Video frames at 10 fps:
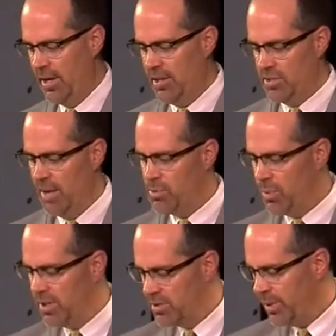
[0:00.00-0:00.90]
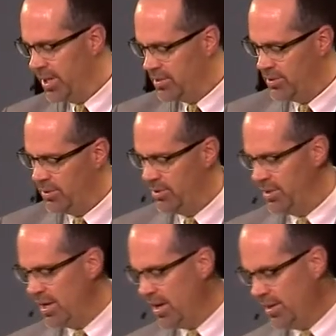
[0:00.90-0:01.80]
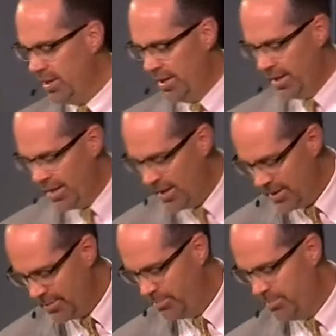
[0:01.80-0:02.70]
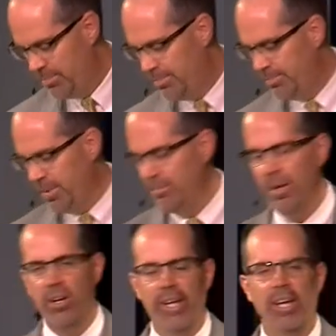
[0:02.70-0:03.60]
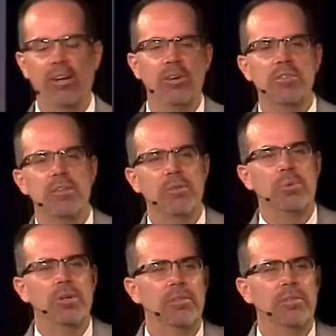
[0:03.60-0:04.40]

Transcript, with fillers: James 1.22, do not uh, be merely hearers of the word